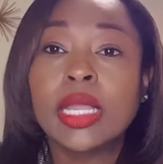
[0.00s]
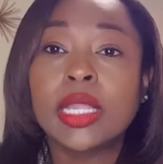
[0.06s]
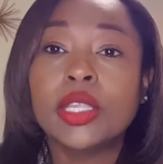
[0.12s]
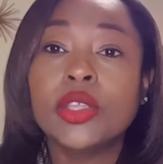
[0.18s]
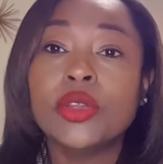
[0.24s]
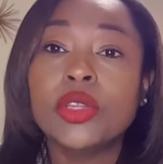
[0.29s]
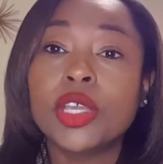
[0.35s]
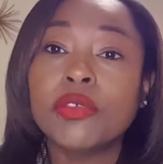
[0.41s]

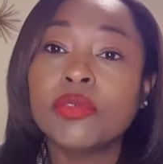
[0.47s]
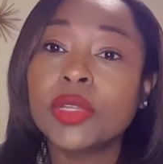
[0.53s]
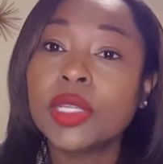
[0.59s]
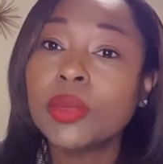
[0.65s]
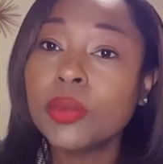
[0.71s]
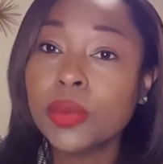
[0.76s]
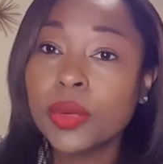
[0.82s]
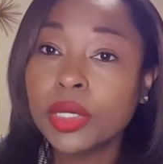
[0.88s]
You
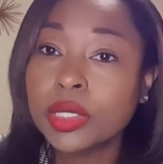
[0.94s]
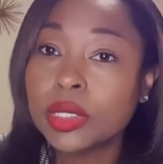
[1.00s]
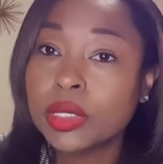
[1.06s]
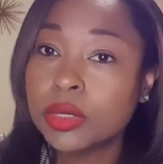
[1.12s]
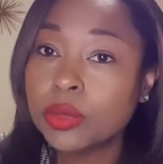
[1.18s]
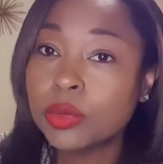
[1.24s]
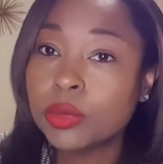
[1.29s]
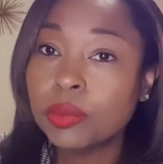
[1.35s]
definitely want
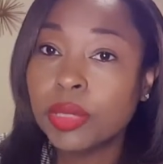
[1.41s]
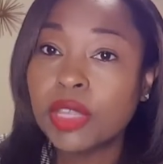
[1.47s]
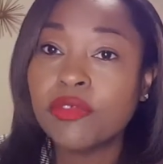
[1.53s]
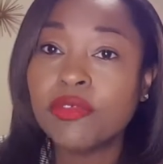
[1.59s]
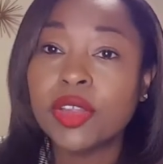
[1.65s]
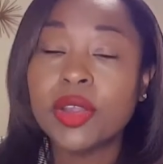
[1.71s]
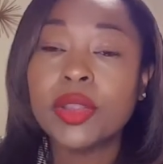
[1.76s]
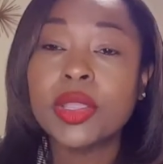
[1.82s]
to be
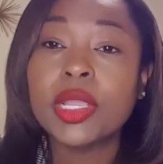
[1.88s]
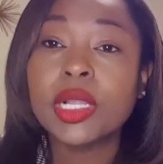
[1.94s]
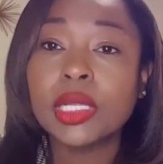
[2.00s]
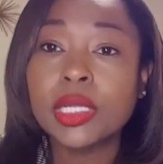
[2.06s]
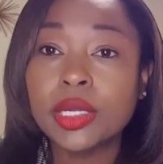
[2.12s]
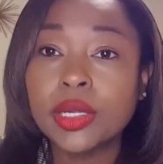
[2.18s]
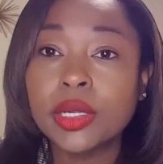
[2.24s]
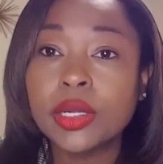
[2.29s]
very
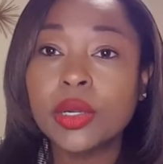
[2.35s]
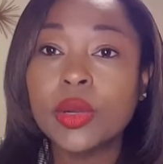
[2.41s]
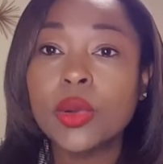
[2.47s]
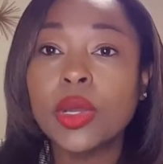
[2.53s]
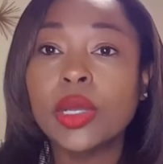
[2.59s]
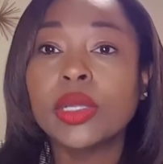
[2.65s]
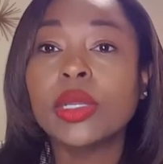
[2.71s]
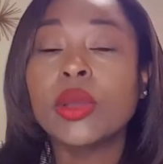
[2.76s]
clear
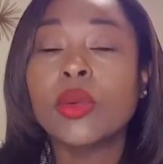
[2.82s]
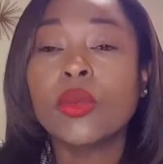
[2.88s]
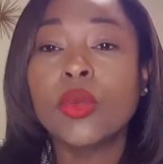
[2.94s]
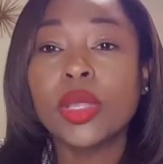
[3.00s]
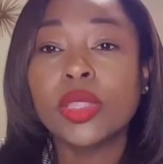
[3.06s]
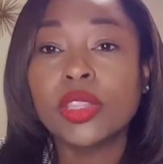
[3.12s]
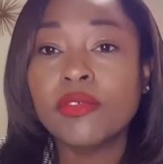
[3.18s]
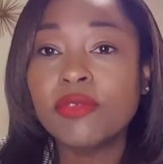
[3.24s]
on
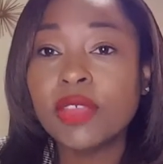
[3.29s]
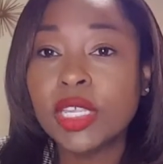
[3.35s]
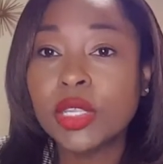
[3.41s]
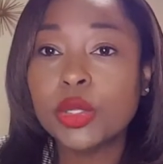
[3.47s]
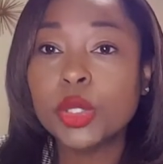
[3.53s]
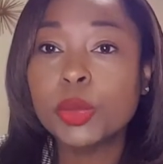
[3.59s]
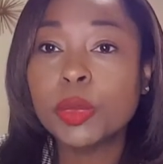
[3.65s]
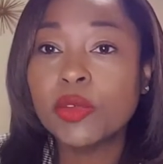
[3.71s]
what the
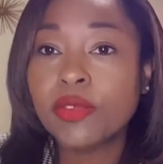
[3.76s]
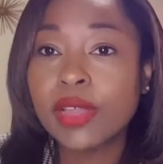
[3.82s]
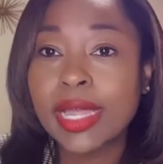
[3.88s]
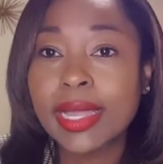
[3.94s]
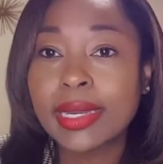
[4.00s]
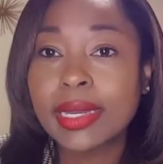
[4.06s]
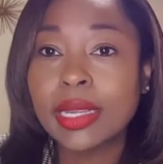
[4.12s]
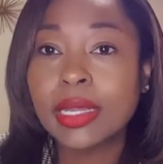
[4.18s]
venue's
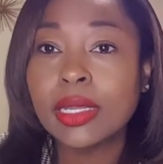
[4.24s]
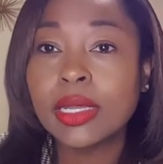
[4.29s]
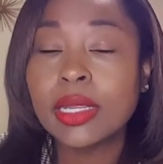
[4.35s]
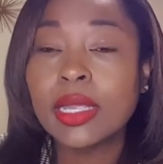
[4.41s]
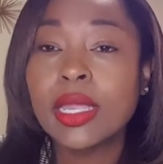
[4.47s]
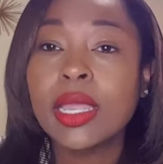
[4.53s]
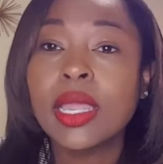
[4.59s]
providing,